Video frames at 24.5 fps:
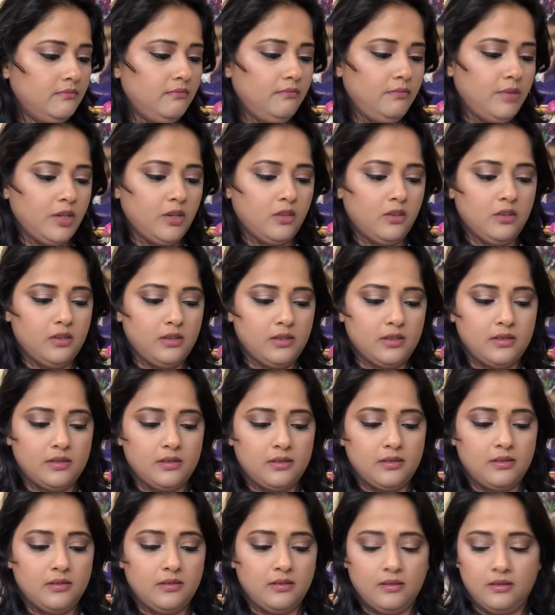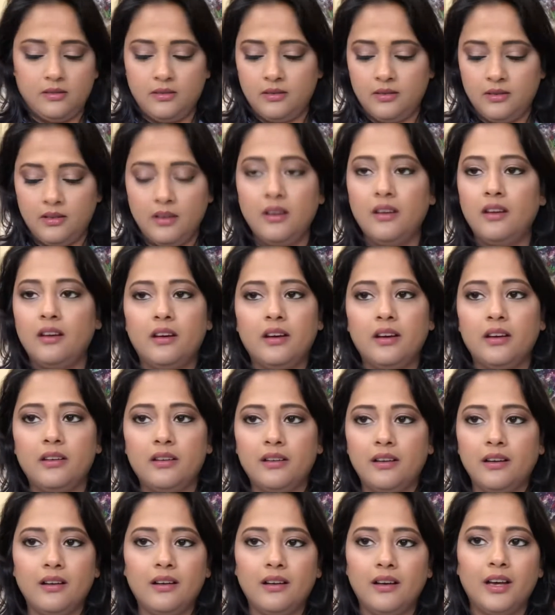because
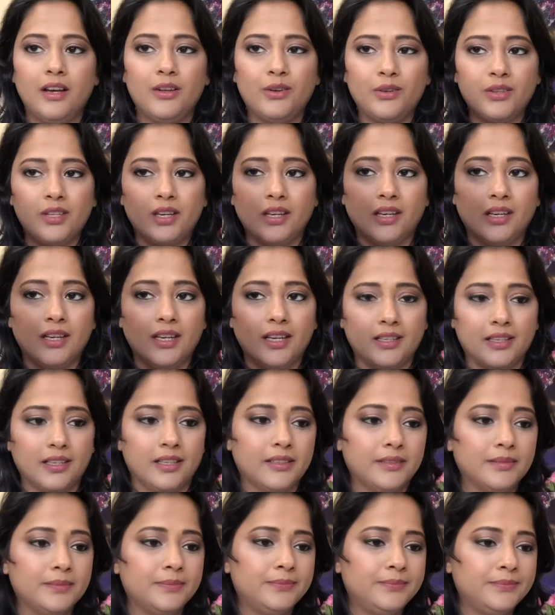I don't think I like it.